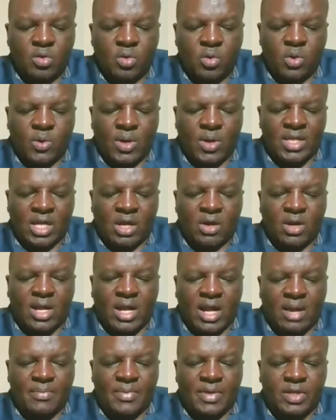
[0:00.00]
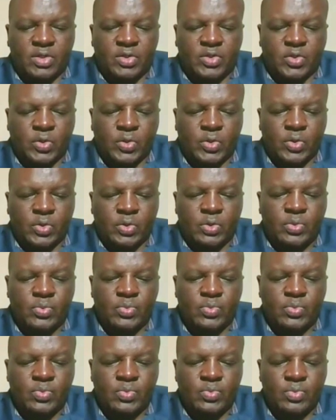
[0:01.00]
We are now coming to,
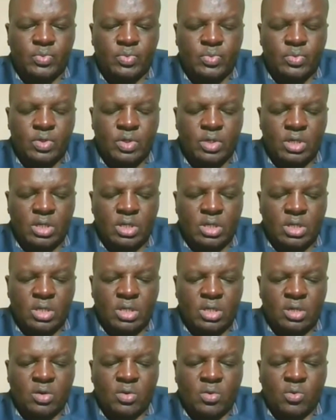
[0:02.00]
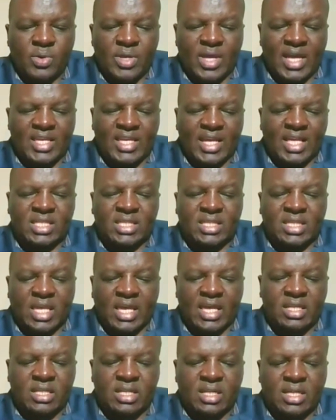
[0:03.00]
we are just
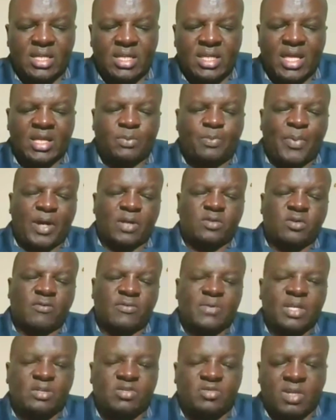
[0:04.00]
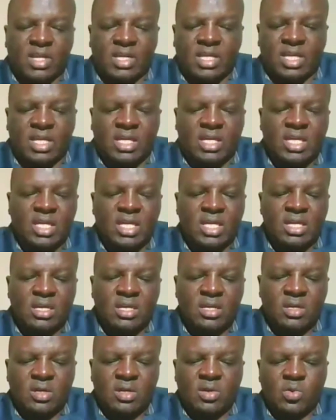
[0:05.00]
said that part of the training
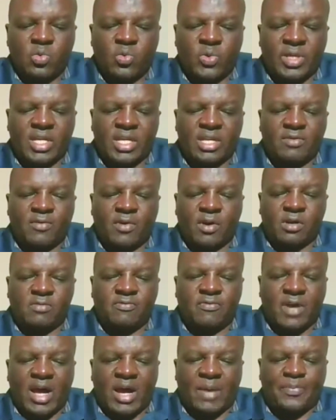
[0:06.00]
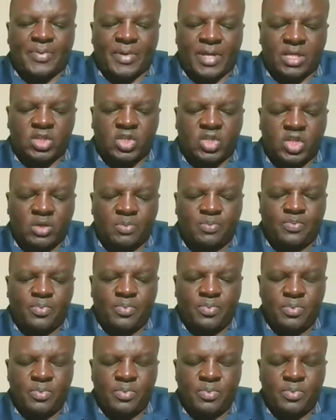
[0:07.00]
will involve apprenticeship